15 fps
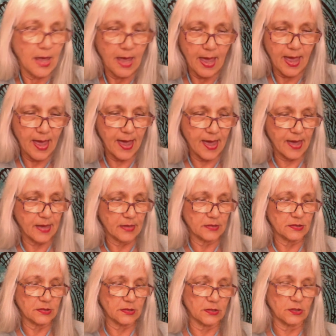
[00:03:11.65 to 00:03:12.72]

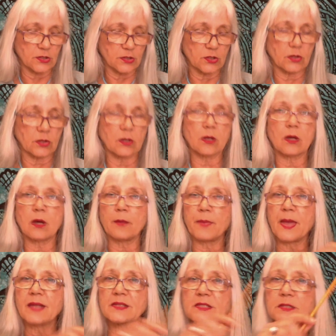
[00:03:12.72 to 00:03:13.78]
And a
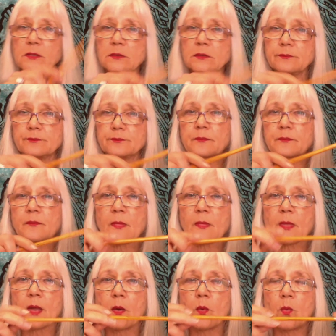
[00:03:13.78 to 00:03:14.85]
pencil
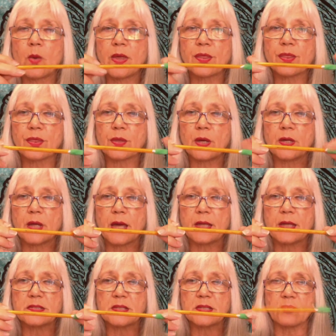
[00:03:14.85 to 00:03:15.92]
with a
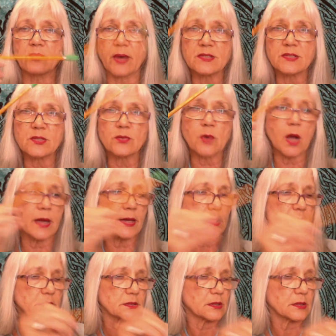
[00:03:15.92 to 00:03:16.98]
nice eraser on
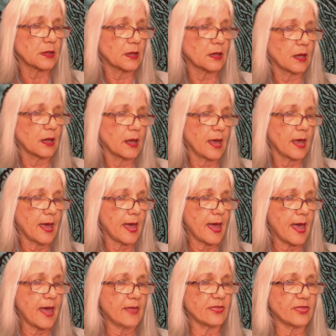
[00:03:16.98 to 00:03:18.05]
it,
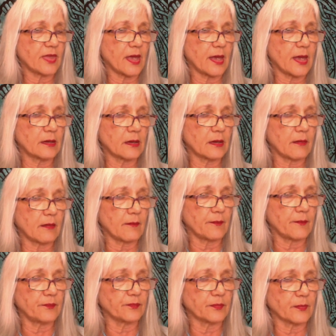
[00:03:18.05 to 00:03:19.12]
and then
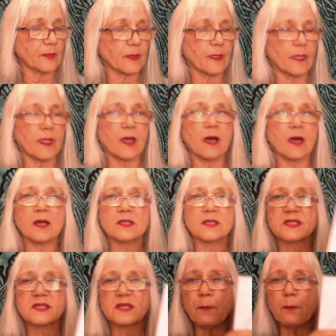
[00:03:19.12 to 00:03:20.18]
a
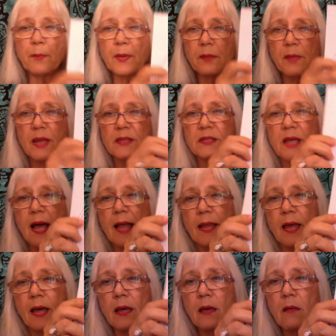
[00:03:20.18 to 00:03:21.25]
simple
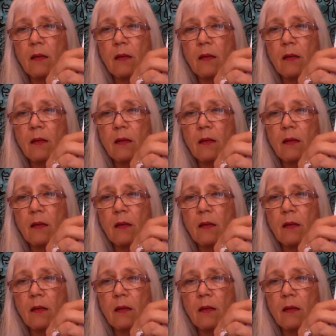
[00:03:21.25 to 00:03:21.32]
mandala